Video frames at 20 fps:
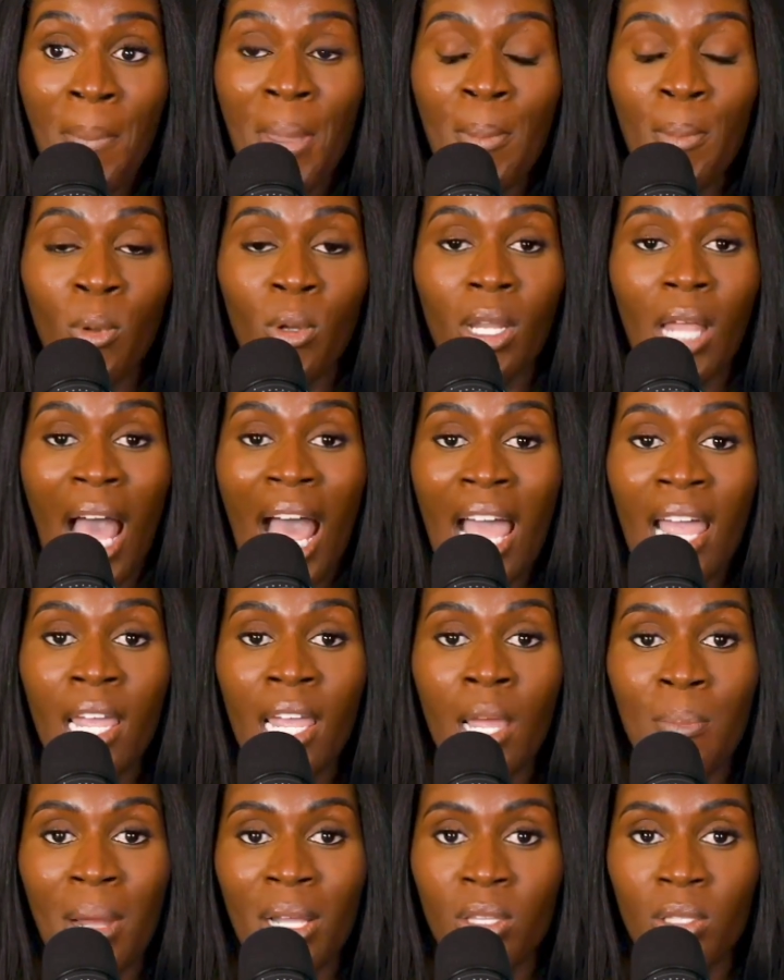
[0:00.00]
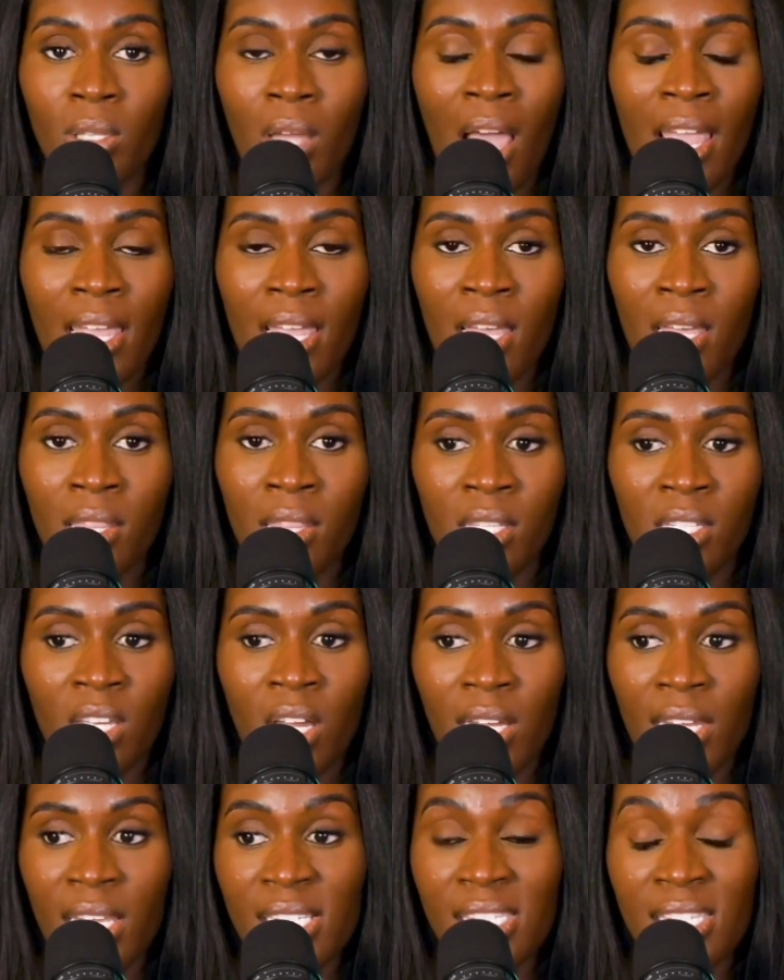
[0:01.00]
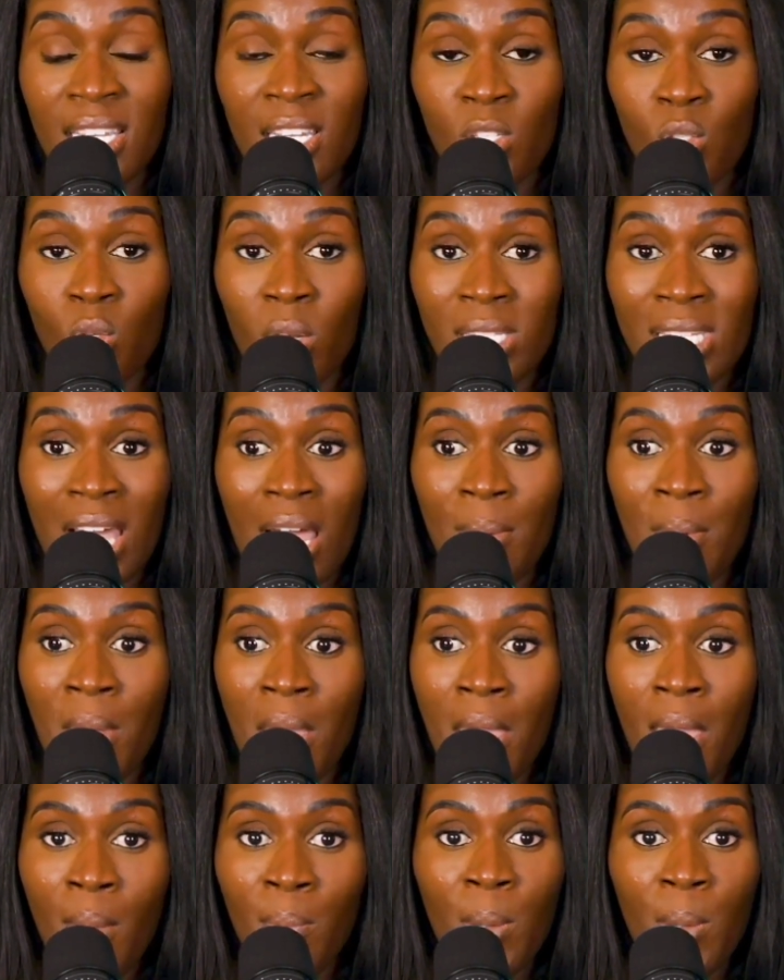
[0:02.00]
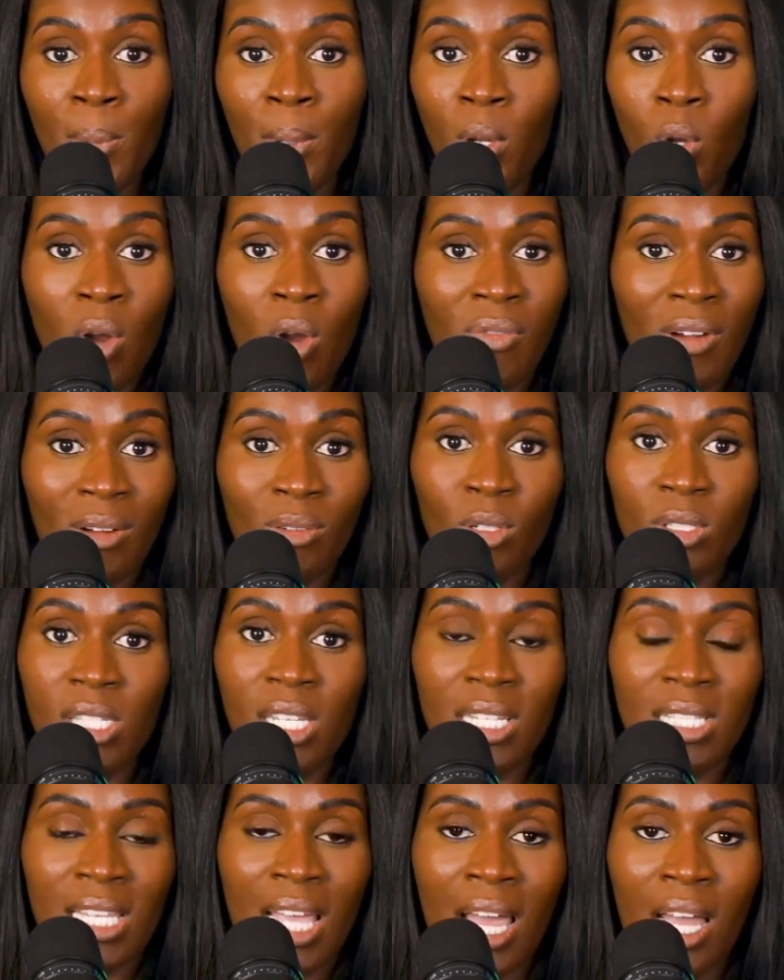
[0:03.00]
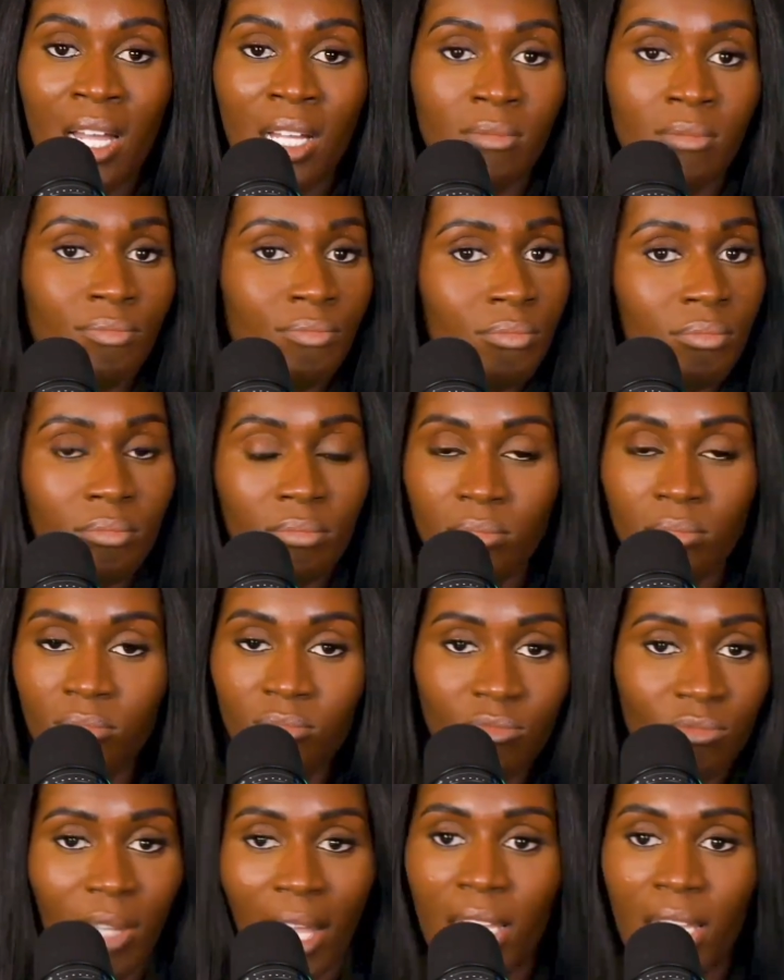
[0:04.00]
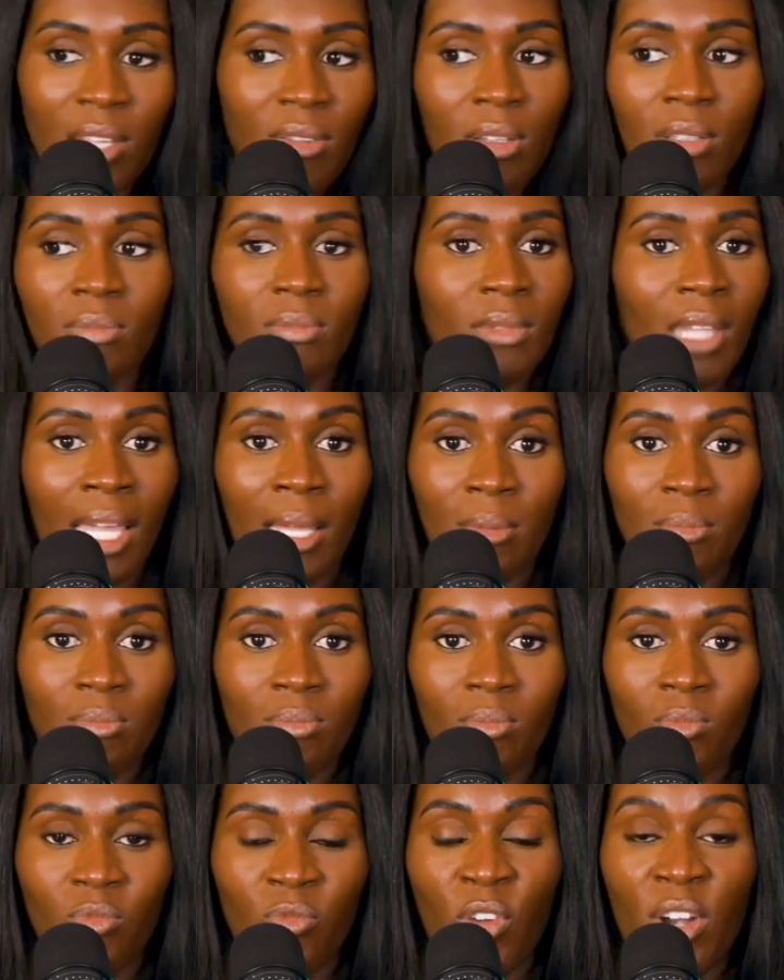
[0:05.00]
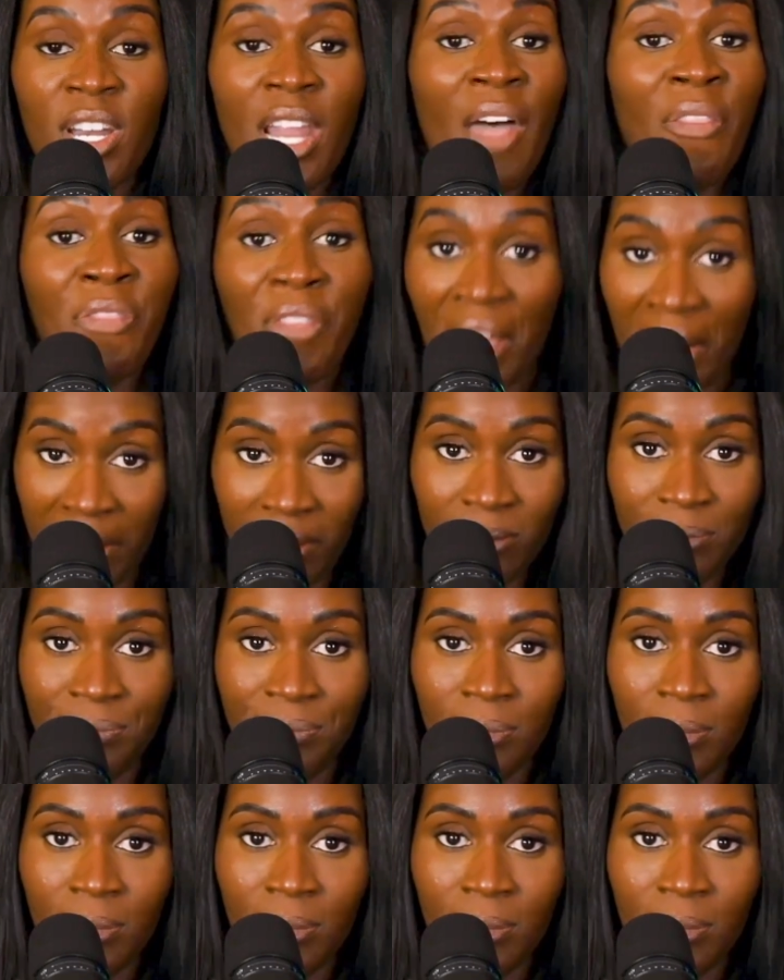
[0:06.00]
People, I hear the young kids saying this all the time. People are going viral on TikTok, even for nothing.